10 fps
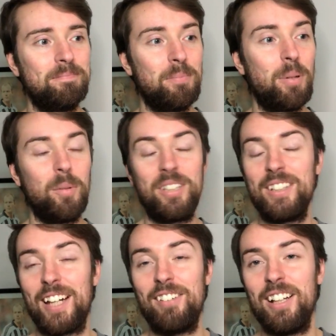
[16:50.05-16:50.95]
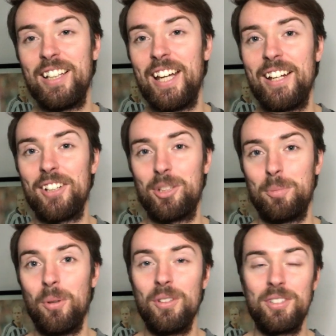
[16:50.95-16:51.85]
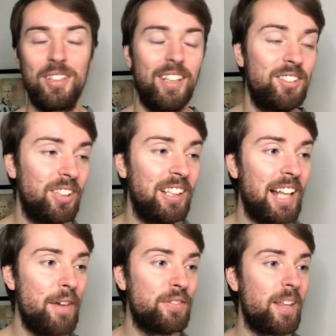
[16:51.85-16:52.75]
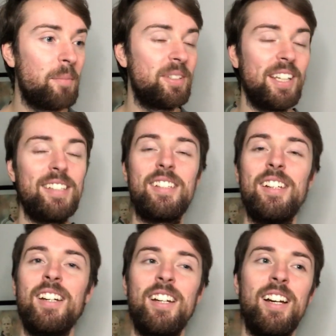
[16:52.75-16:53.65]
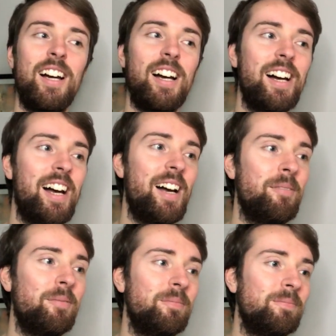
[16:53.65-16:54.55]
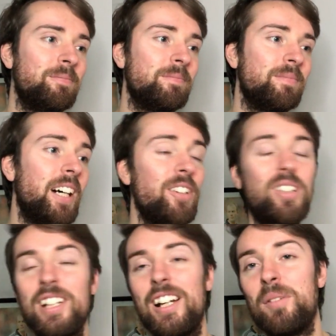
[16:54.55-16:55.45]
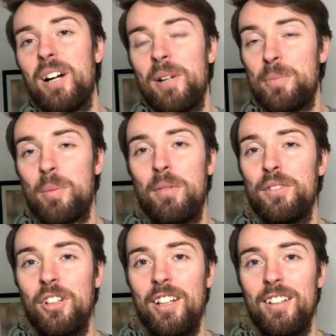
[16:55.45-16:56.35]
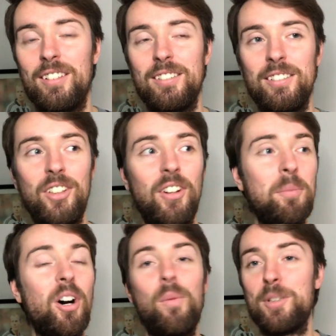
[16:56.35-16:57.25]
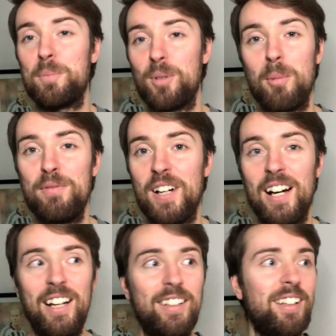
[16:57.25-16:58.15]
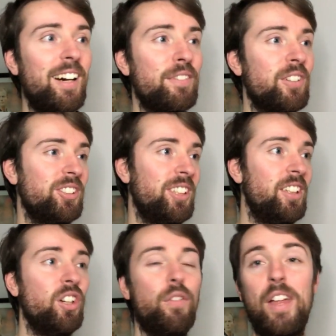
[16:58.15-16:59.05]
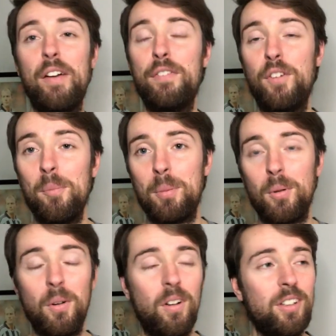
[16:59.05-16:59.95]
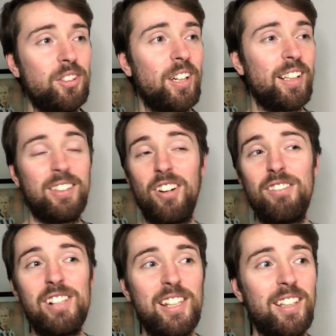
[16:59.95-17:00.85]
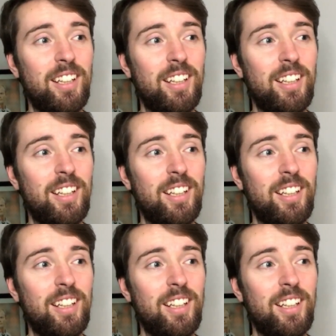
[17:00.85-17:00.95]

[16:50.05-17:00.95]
But we didn't get relegated, I suppose, until he left, and then we did. I know exactly why West Brom have done it. You know, I'm not a West Brom fan. I've not seen enough of their football, so I can't really